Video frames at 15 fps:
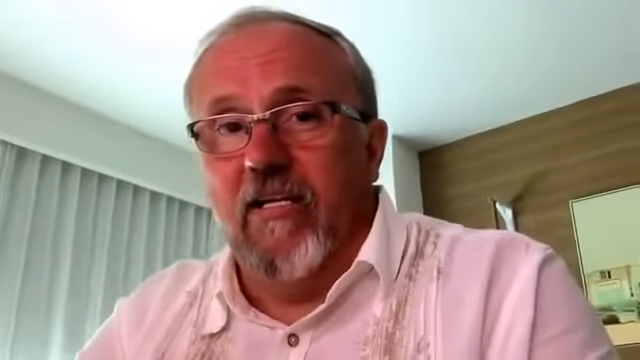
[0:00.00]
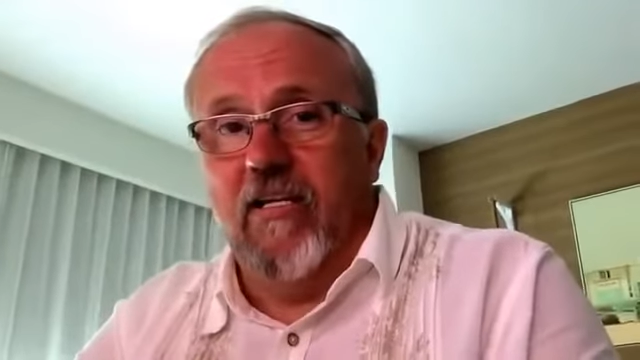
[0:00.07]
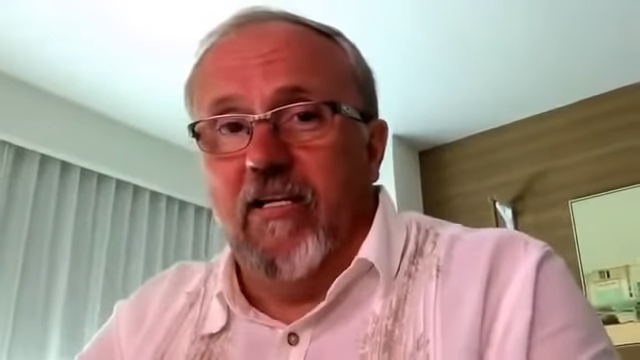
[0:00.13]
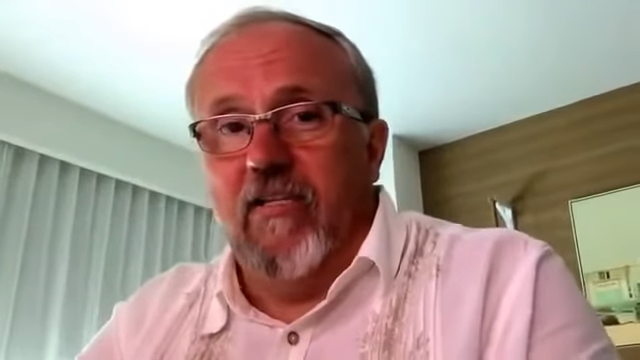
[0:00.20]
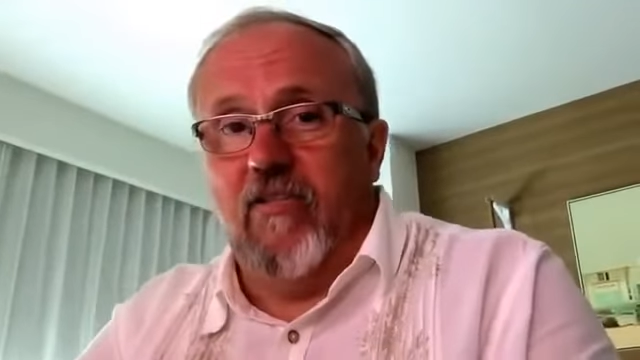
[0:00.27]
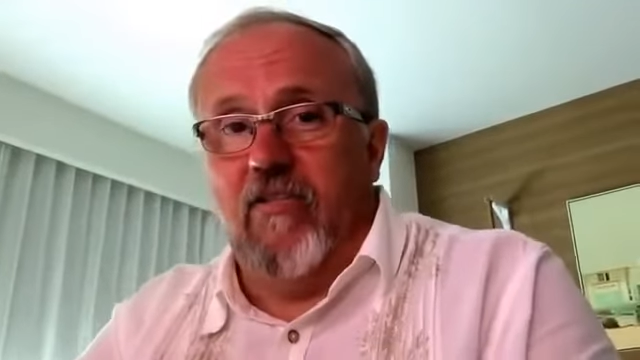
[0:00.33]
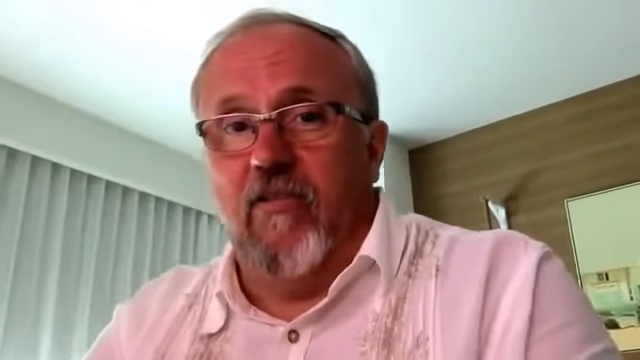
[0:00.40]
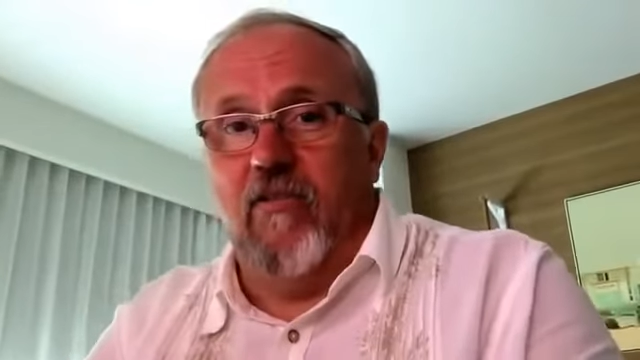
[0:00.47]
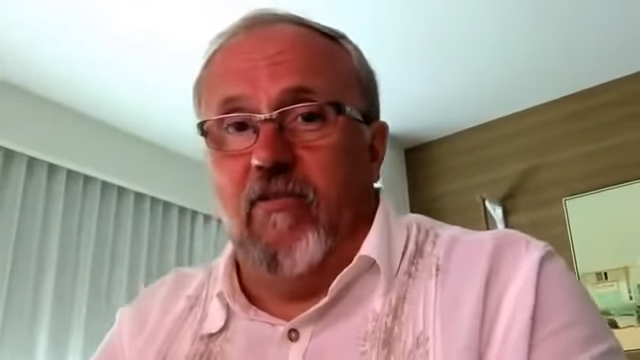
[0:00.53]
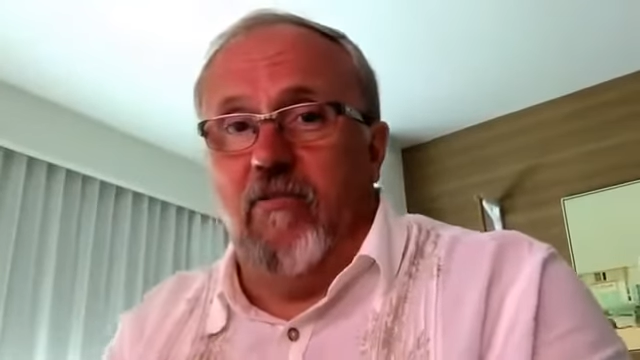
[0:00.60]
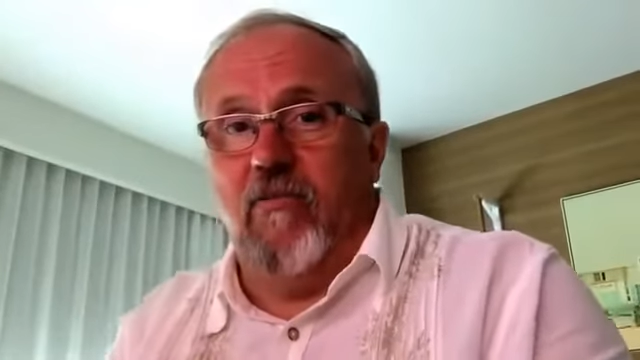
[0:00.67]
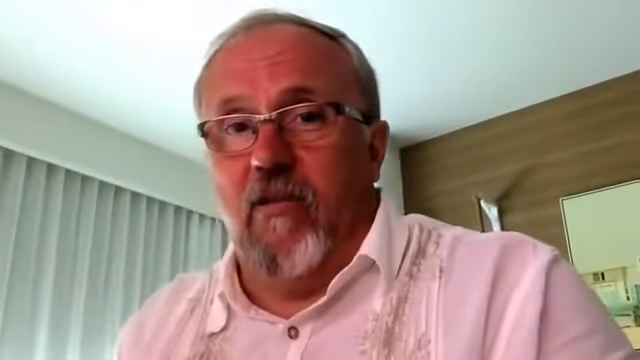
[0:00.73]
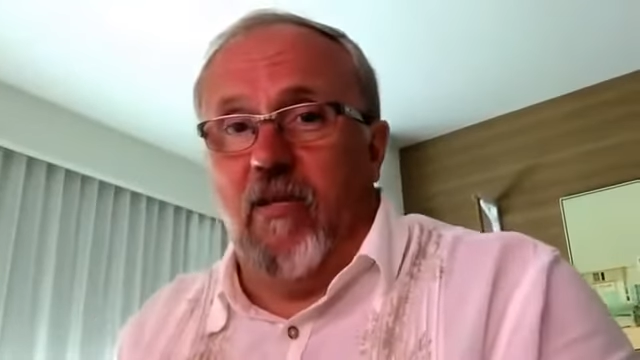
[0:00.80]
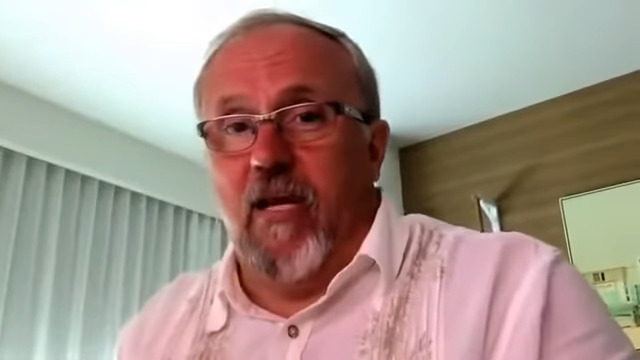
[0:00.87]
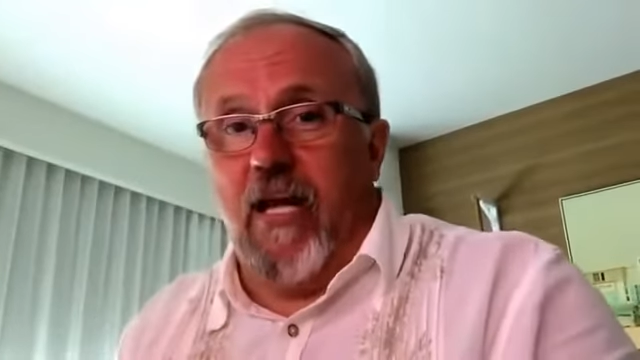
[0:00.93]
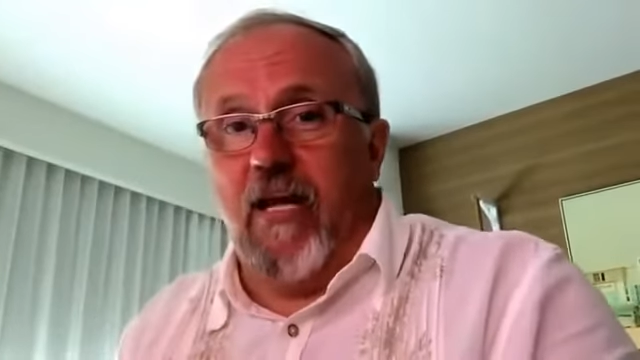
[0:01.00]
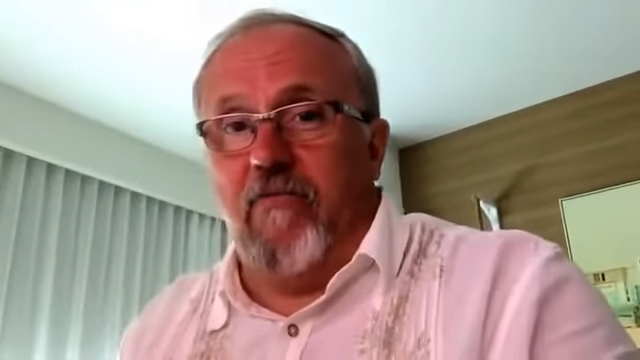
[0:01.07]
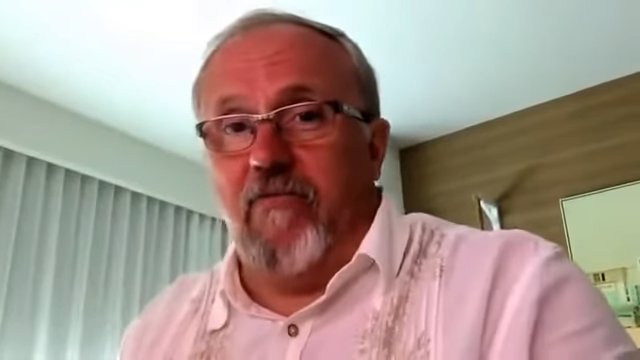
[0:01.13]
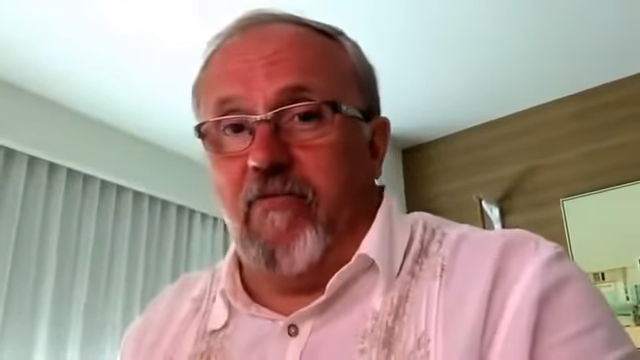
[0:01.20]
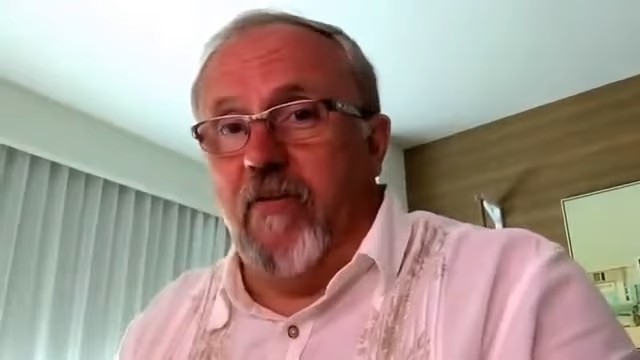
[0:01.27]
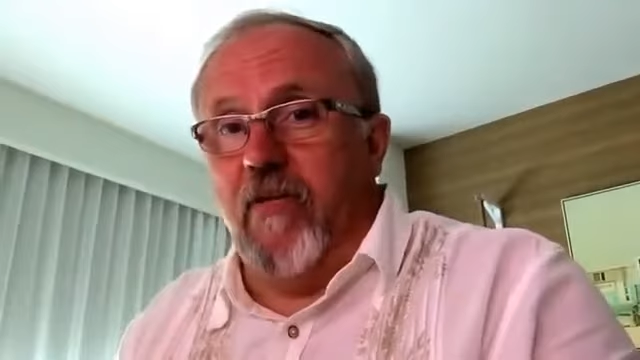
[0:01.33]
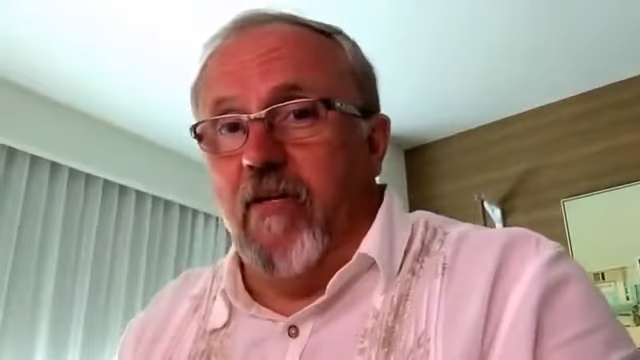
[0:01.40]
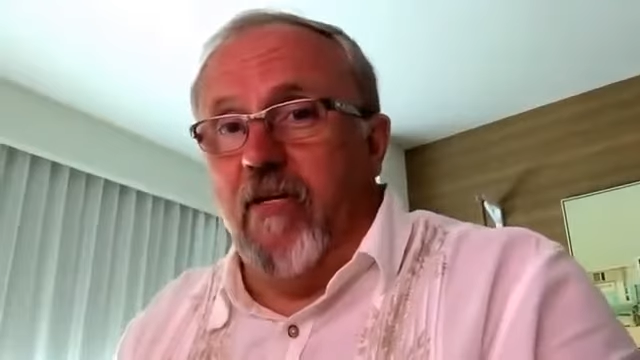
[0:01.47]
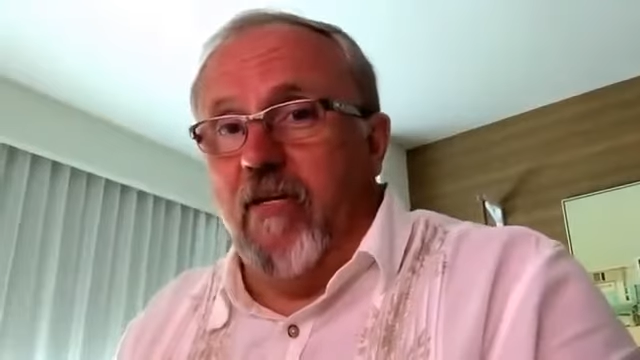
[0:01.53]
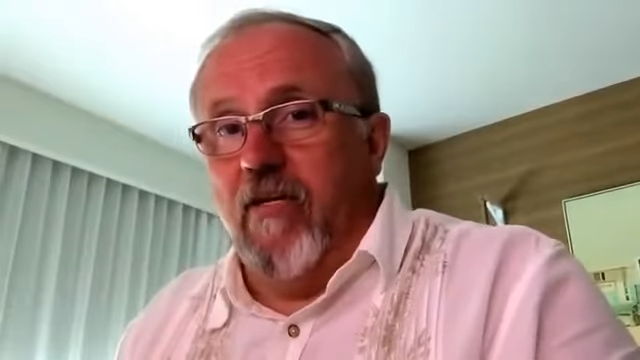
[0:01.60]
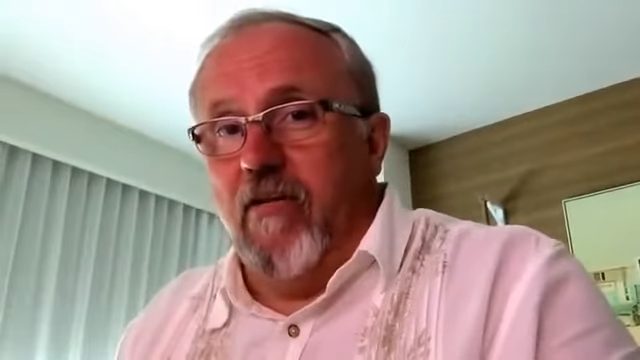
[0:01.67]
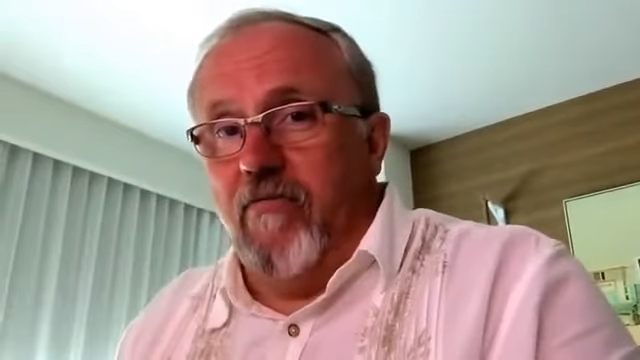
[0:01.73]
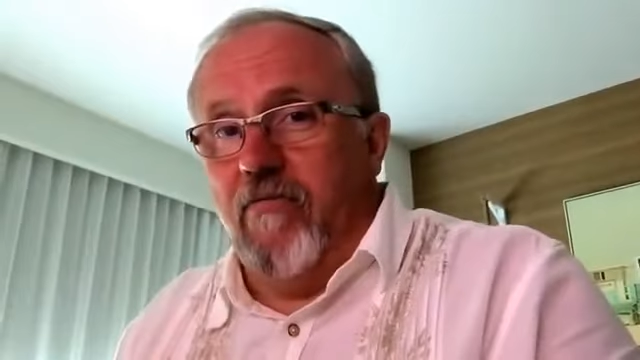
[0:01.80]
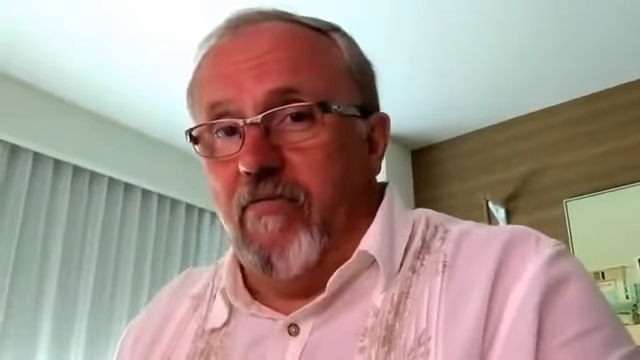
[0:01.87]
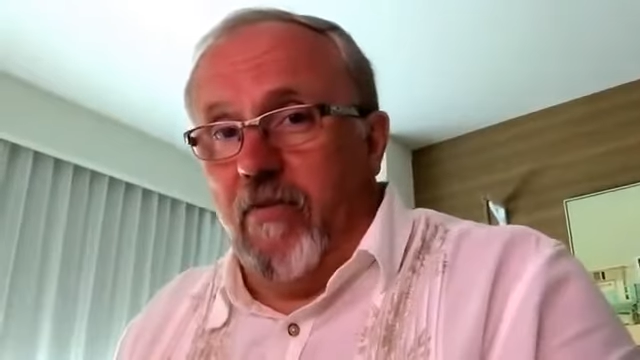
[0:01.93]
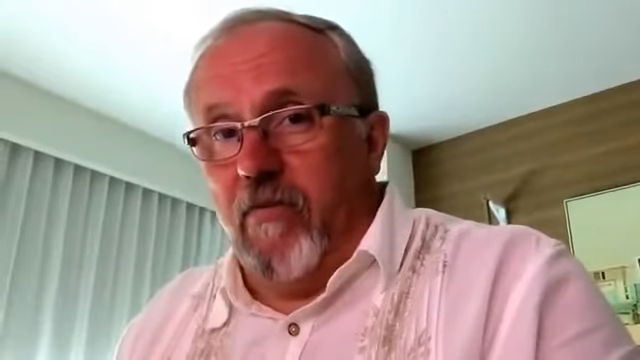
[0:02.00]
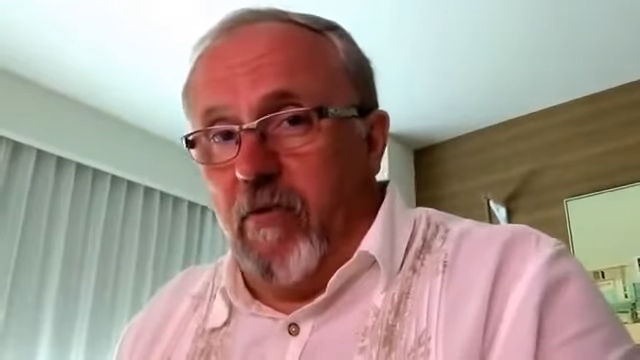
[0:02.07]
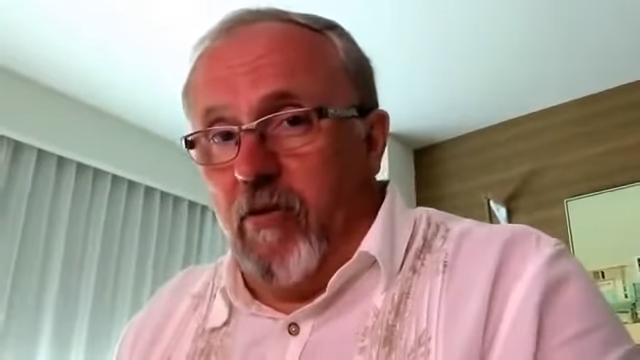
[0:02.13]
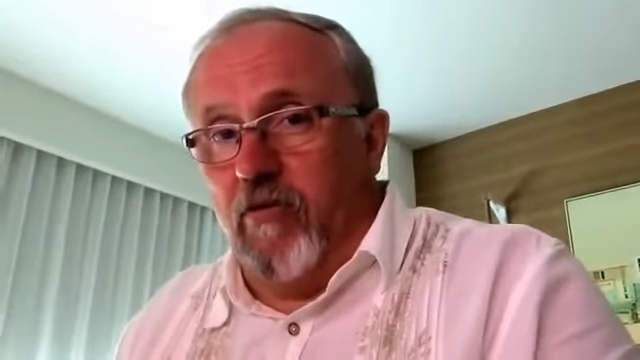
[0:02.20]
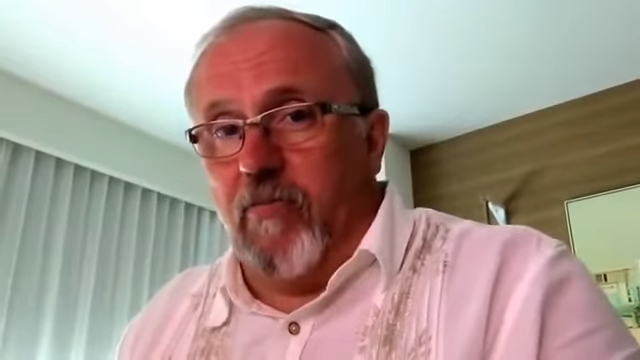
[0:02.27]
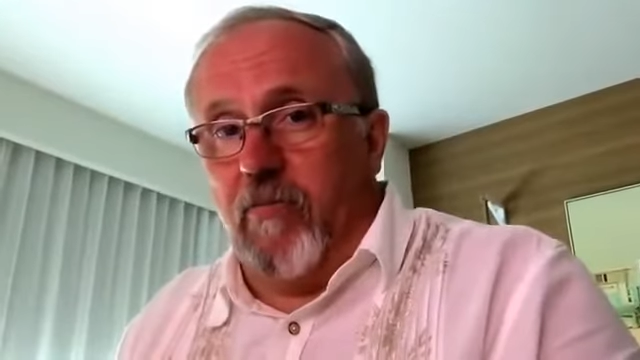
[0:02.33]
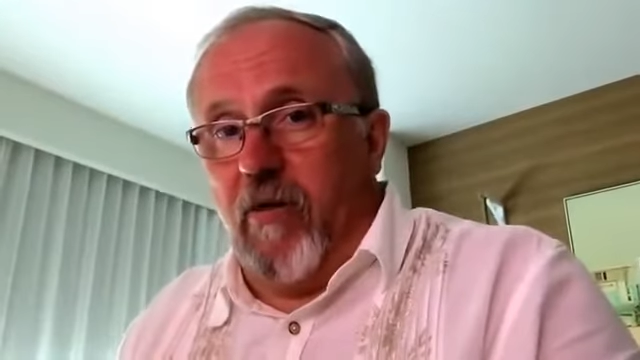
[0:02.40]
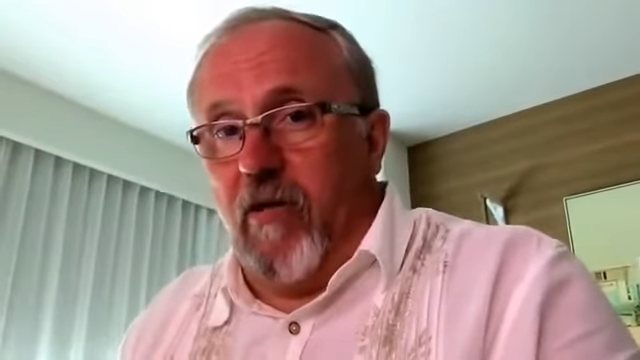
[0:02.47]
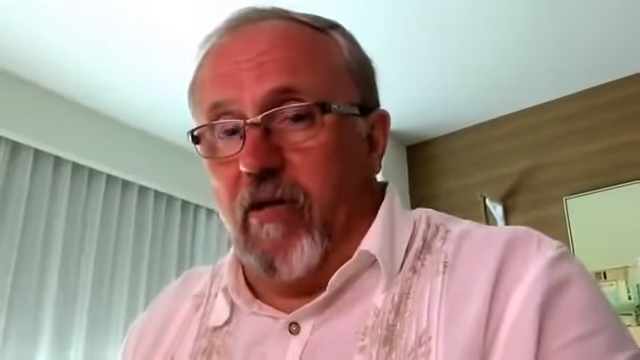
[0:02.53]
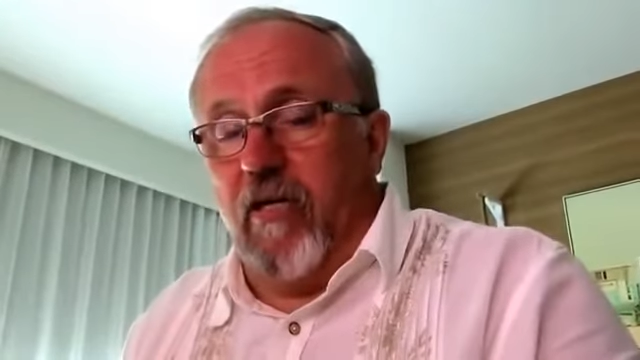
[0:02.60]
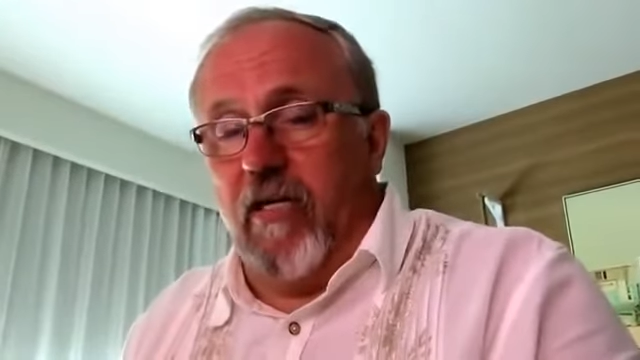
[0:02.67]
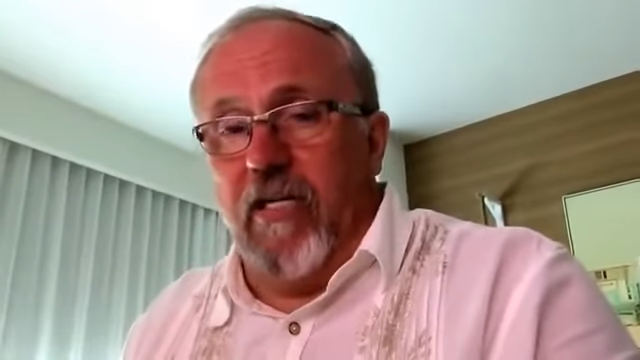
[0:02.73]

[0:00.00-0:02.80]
to life, for the most part,